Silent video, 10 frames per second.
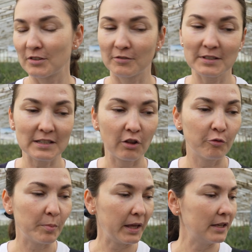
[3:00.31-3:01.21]
a
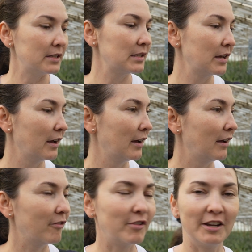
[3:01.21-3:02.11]
self-paced,
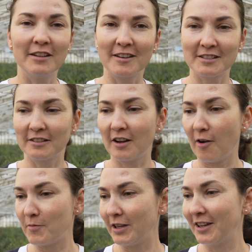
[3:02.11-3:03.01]
very nice and
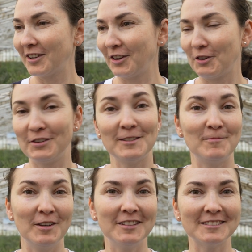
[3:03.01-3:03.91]
calming
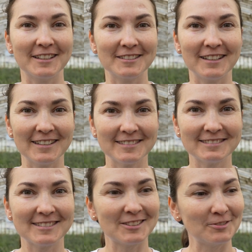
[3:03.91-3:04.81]
experience actually.
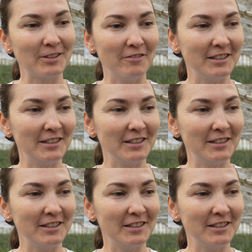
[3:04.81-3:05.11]
So love